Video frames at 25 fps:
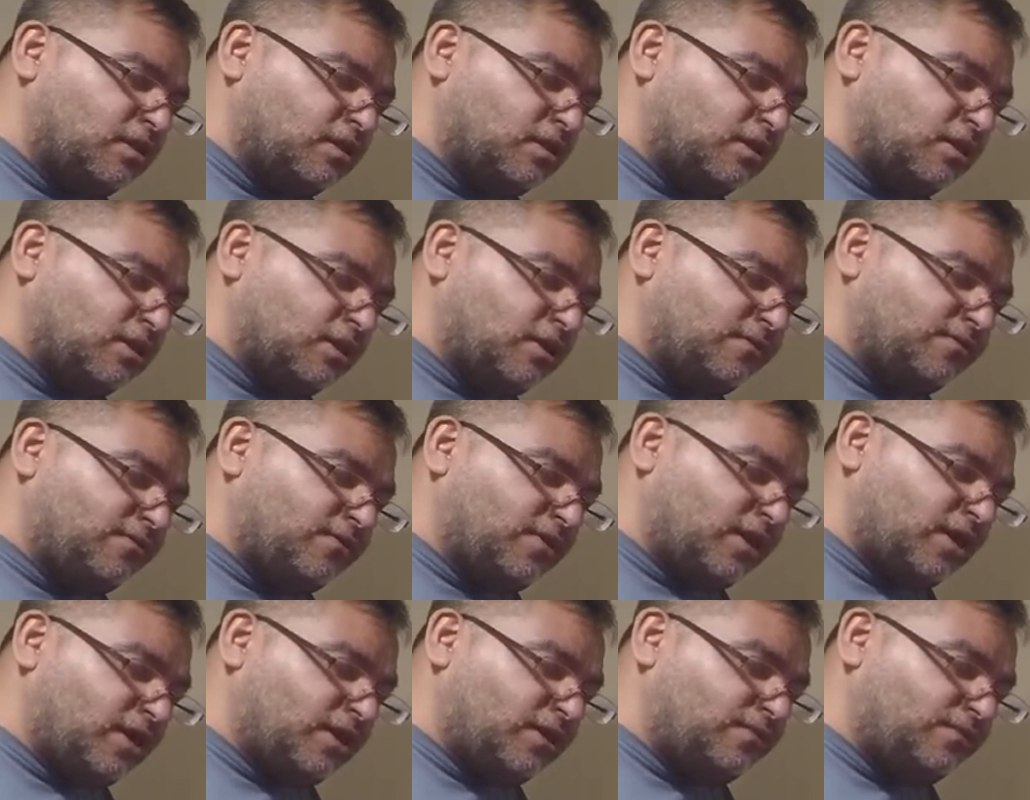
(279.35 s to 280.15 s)
Love
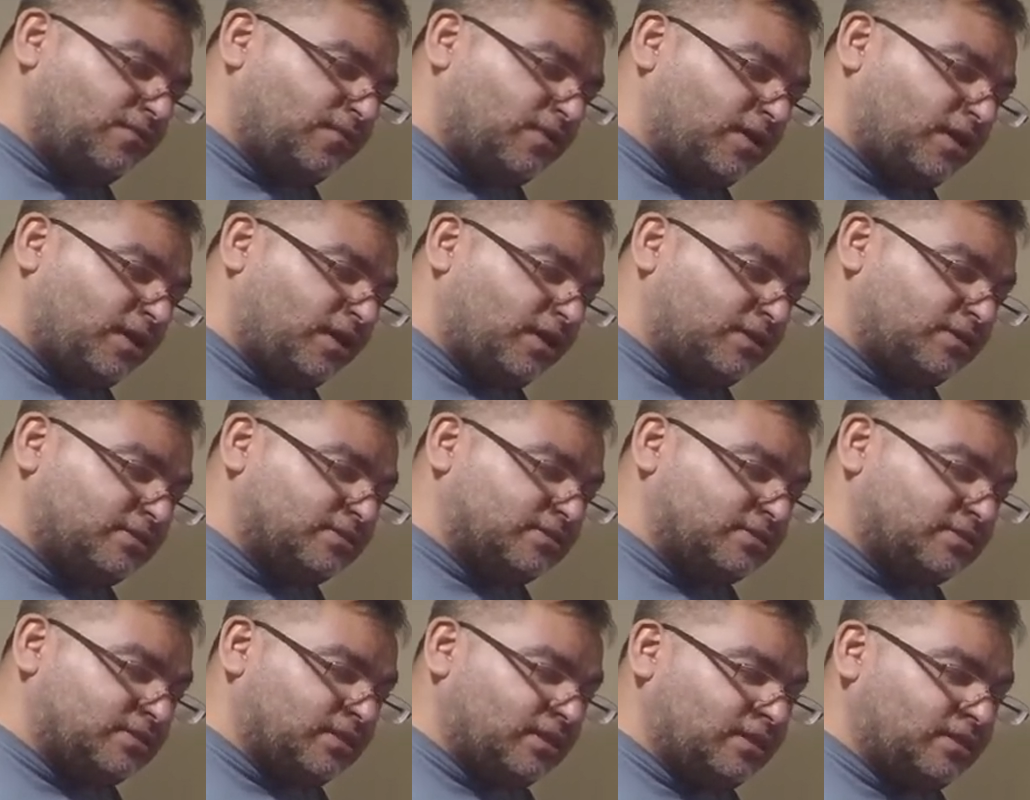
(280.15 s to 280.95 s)
life, hate
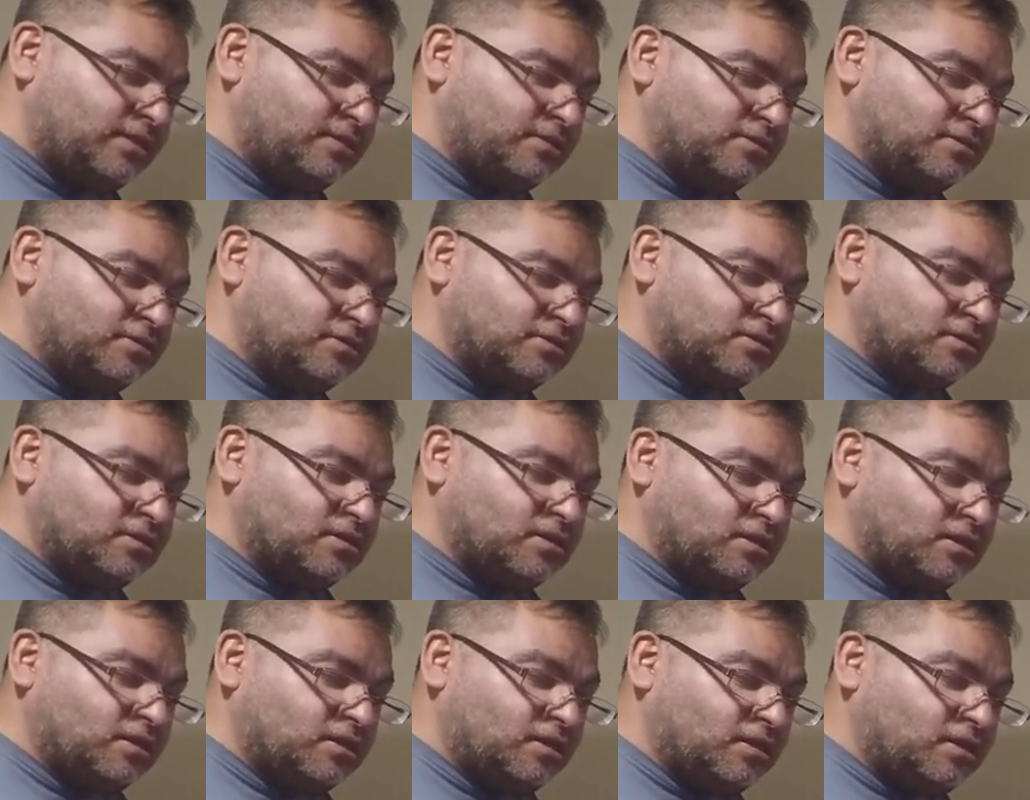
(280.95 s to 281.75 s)
stains.
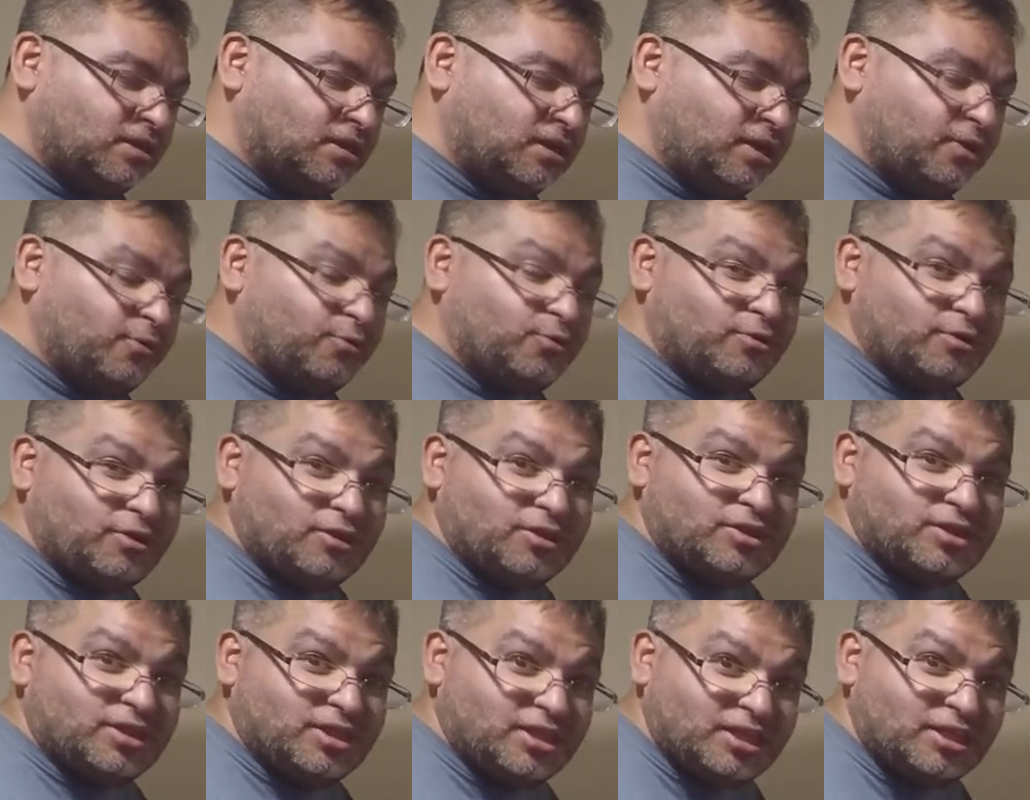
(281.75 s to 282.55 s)
I would
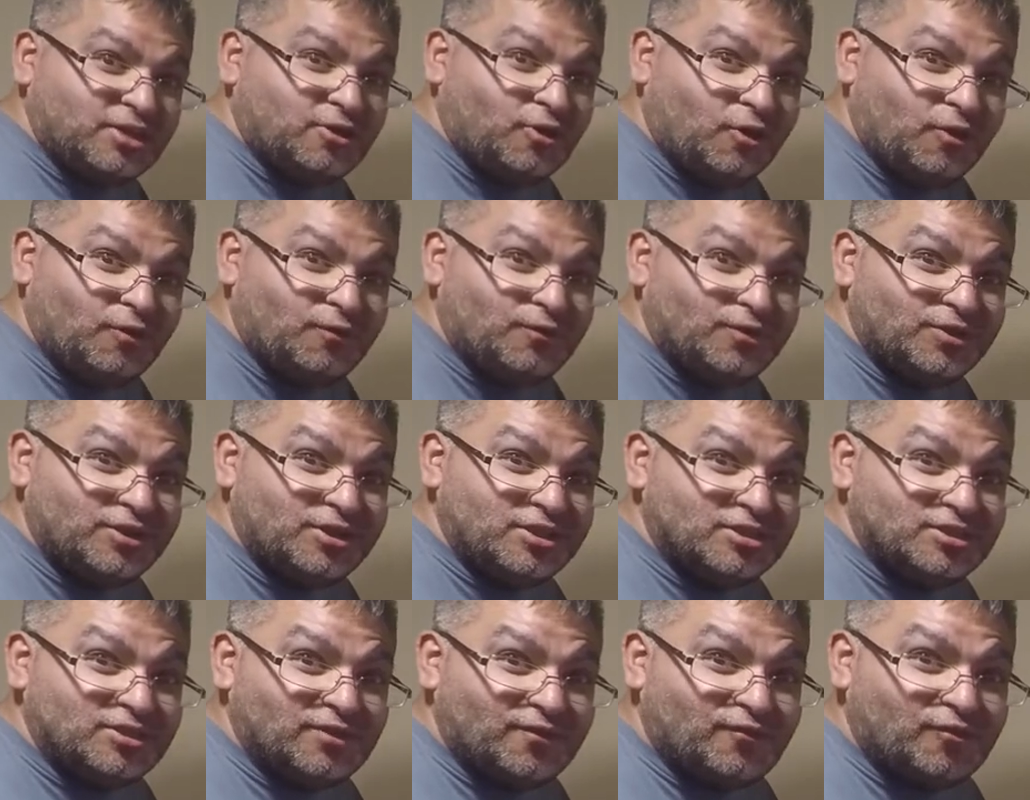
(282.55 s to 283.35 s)
think hopefully
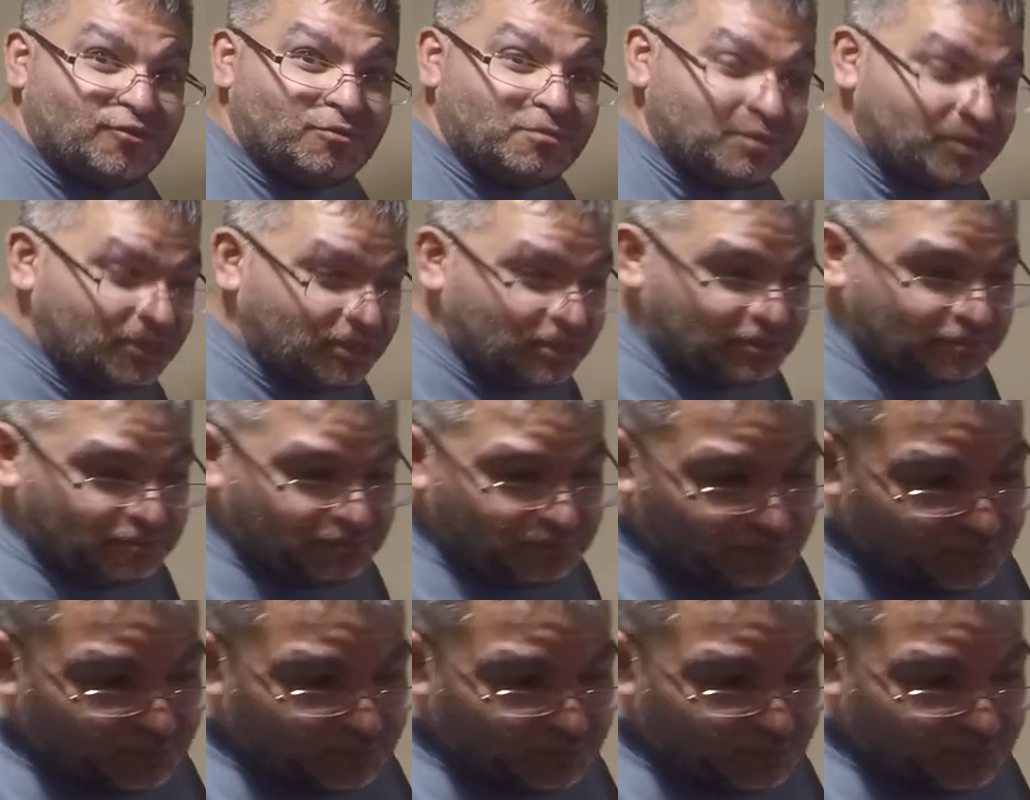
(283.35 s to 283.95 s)
this is for me,